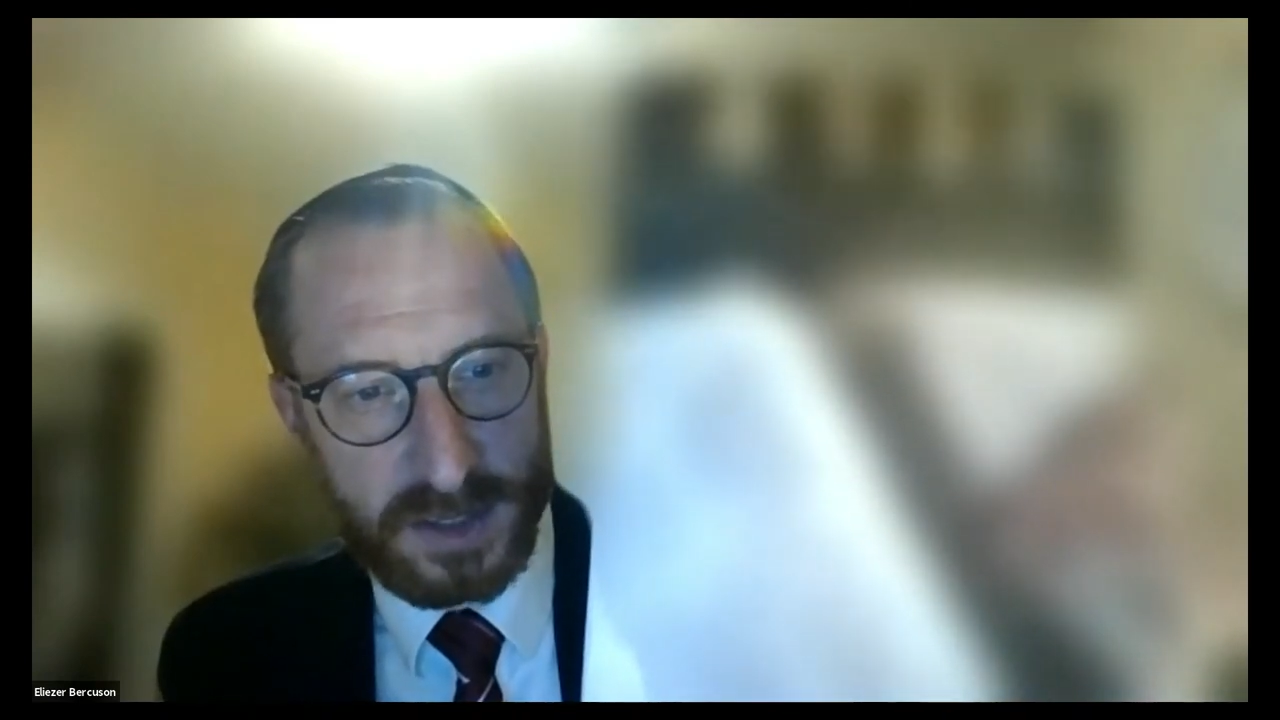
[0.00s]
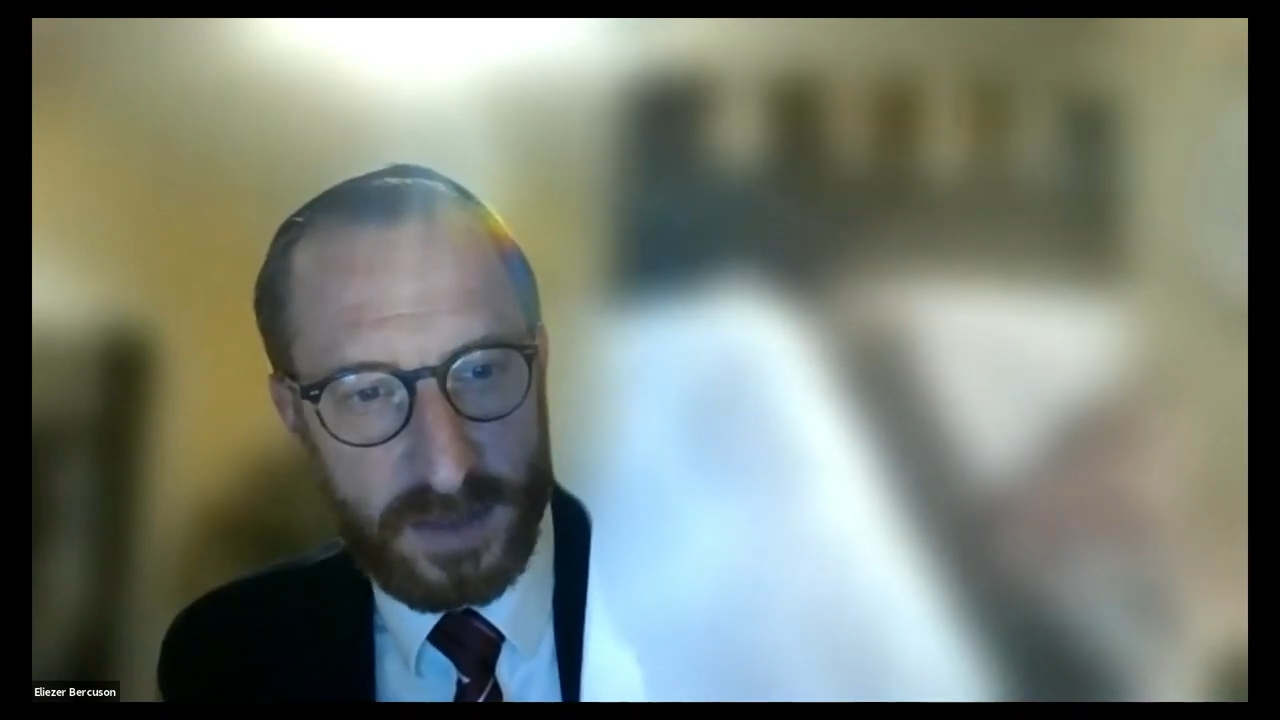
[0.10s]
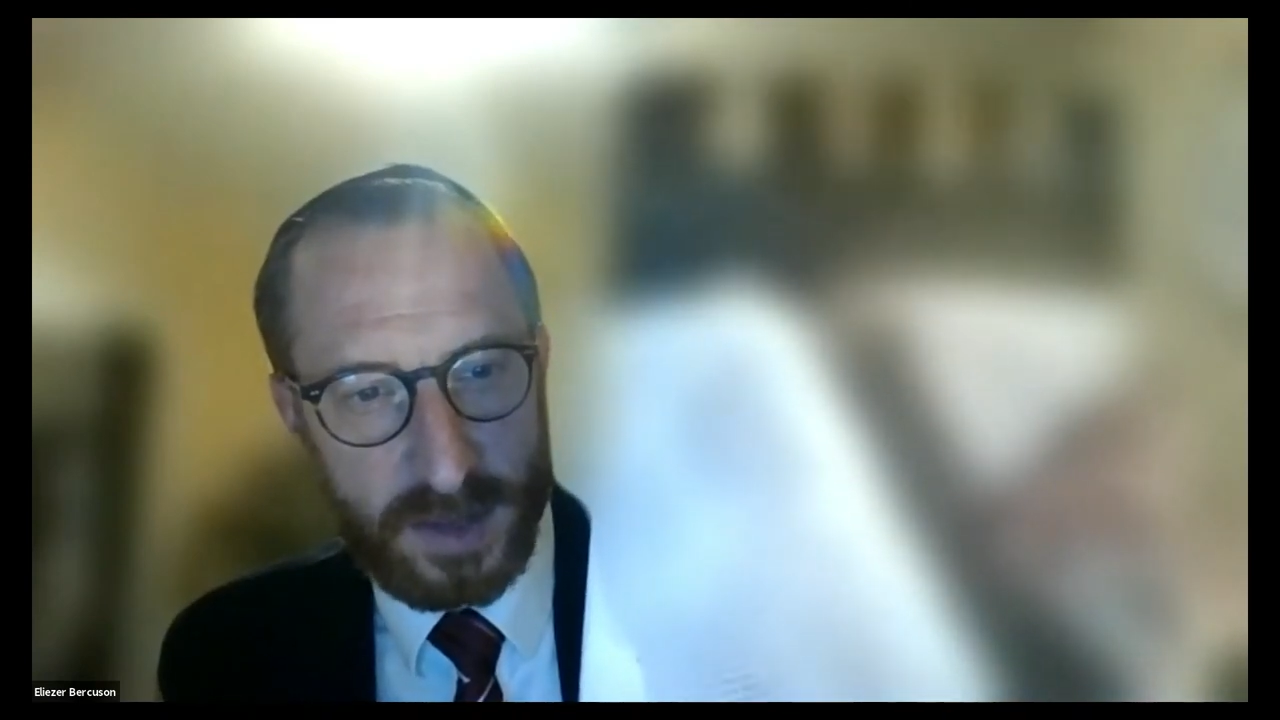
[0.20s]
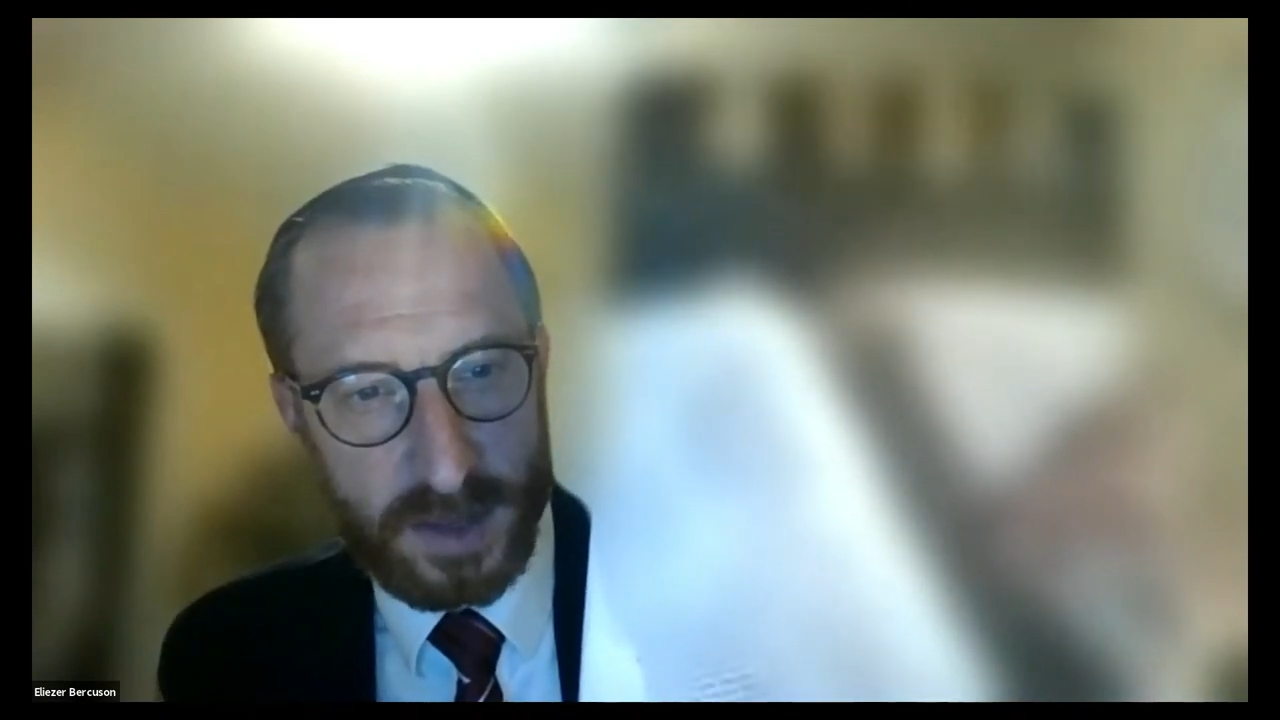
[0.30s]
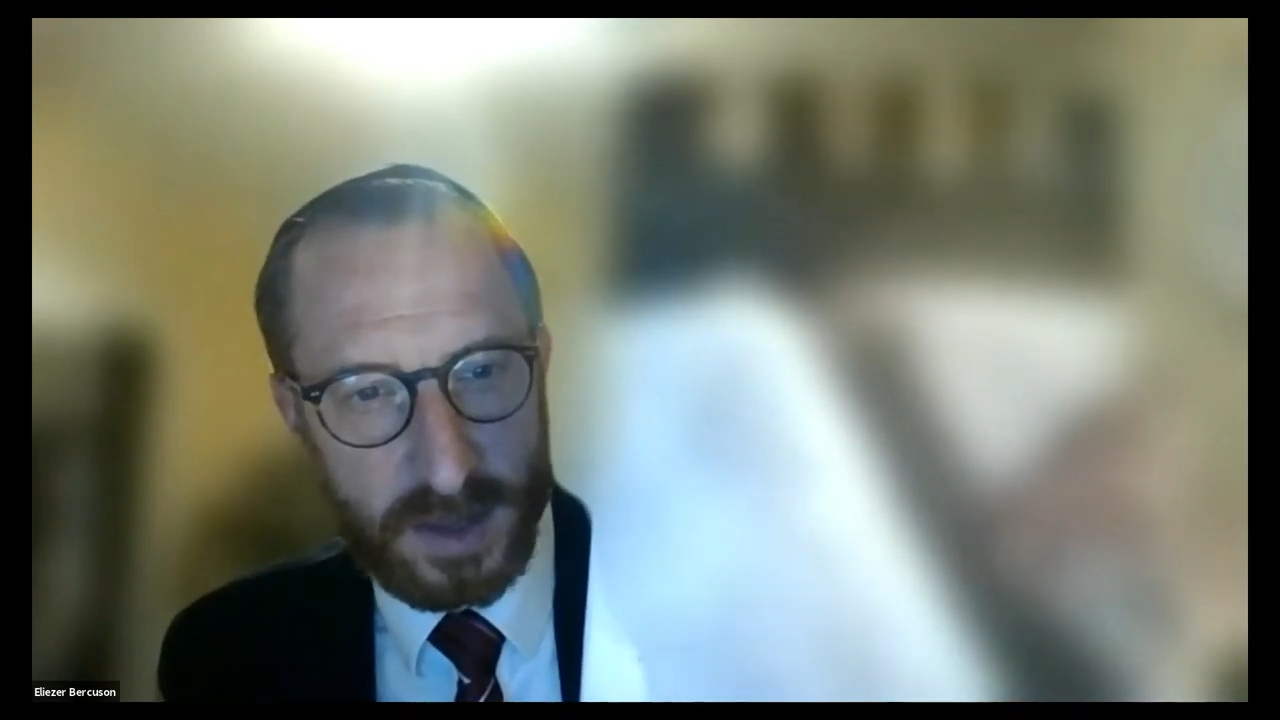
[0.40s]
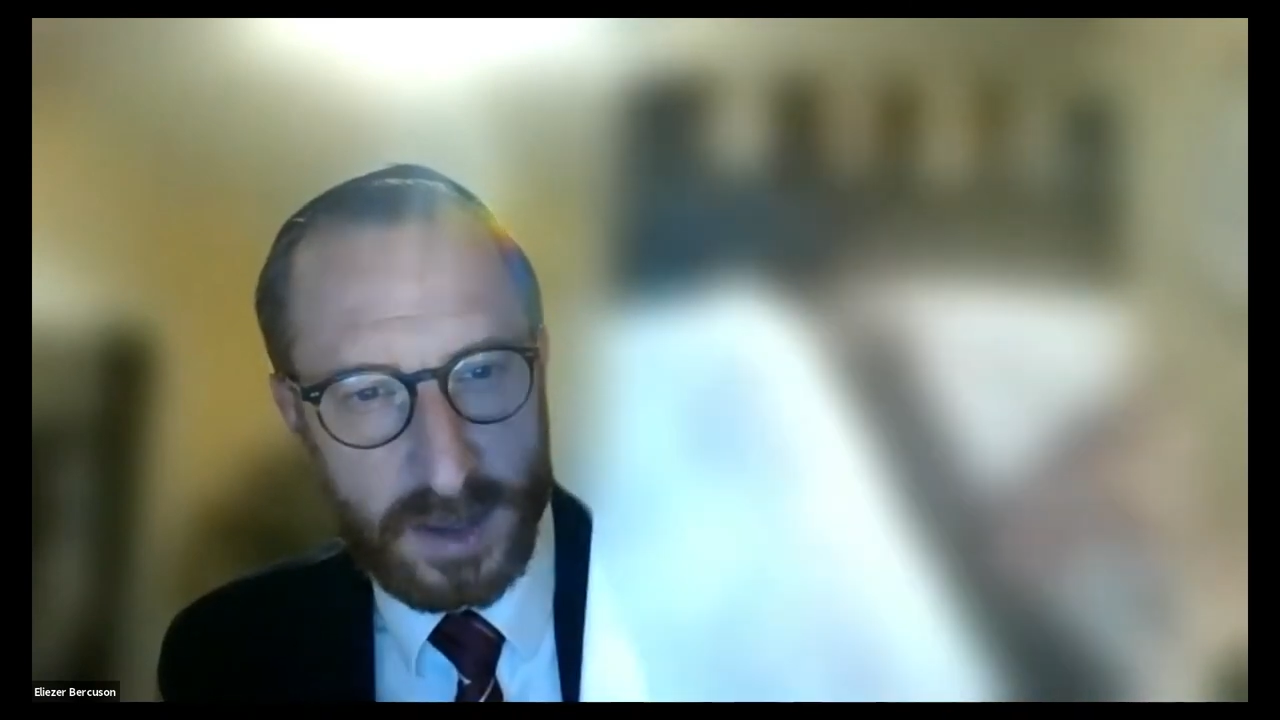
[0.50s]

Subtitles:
savvy.